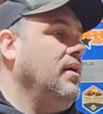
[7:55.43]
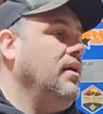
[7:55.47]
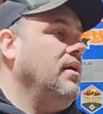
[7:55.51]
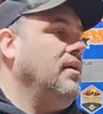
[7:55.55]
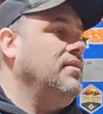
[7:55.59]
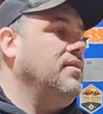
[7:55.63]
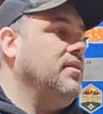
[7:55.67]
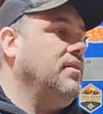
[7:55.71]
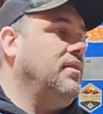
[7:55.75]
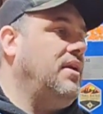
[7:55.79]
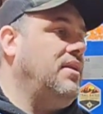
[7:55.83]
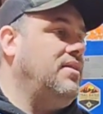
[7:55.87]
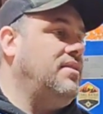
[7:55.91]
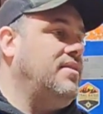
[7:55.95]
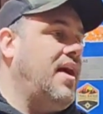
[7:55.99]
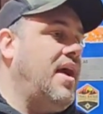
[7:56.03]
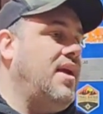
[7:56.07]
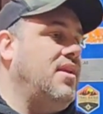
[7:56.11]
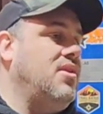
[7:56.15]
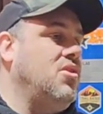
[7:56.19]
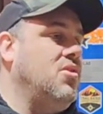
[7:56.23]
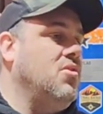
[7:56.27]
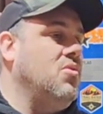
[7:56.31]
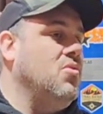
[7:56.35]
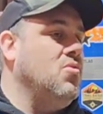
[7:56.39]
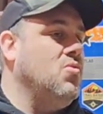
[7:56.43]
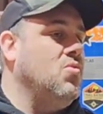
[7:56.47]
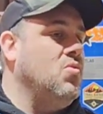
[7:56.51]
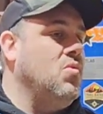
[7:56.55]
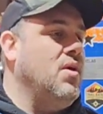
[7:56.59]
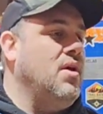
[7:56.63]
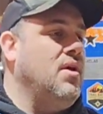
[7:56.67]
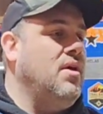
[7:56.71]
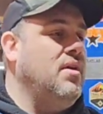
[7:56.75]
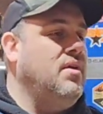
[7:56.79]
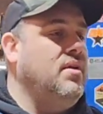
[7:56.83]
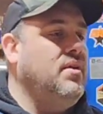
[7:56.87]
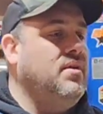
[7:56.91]
So at least I
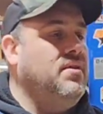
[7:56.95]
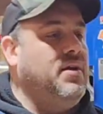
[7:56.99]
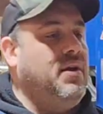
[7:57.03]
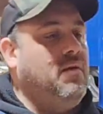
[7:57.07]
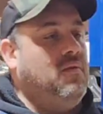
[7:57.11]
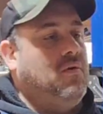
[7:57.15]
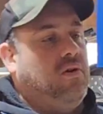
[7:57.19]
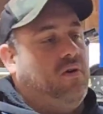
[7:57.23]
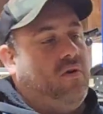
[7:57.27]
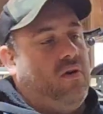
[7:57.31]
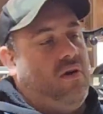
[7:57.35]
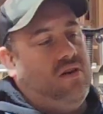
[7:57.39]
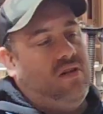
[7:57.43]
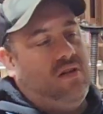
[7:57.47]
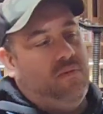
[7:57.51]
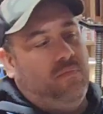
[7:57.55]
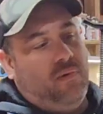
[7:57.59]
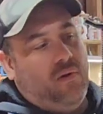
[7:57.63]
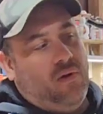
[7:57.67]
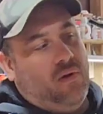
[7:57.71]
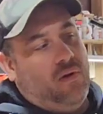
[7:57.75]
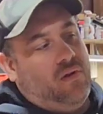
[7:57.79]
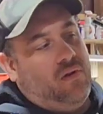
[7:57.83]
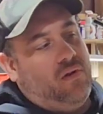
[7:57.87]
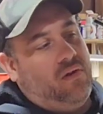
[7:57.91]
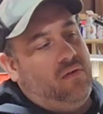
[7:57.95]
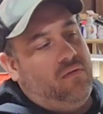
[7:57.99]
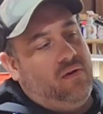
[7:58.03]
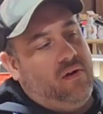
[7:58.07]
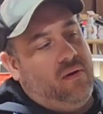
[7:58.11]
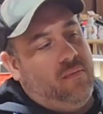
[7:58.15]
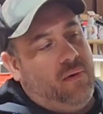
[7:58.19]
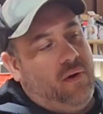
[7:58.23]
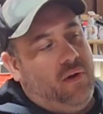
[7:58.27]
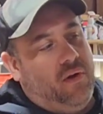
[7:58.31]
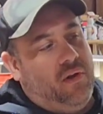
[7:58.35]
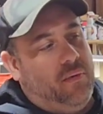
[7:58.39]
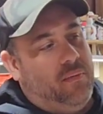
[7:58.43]
knew they were greasable,
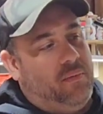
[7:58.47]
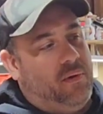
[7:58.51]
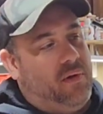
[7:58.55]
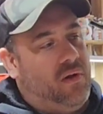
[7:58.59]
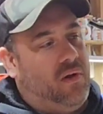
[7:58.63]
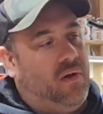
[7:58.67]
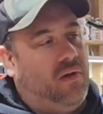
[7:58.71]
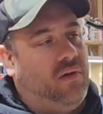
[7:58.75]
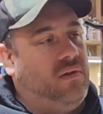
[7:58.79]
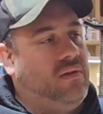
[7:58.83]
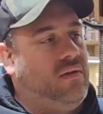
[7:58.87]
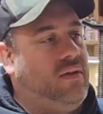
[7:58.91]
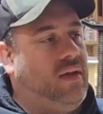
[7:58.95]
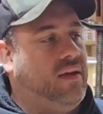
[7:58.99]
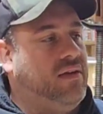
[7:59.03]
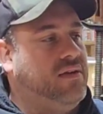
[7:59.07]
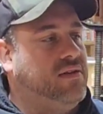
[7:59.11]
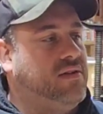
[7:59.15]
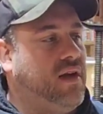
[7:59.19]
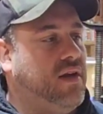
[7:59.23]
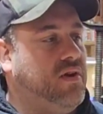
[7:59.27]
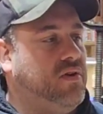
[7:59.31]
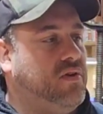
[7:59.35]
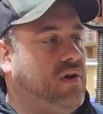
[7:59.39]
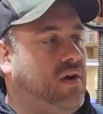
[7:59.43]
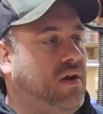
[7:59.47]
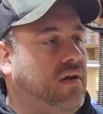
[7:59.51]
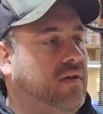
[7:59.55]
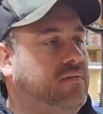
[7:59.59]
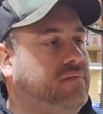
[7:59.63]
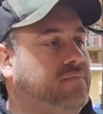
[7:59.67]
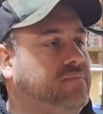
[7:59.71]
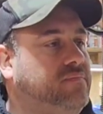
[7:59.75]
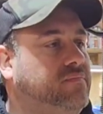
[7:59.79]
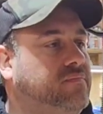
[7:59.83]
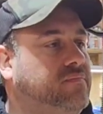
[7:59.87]
rebuildable, etc.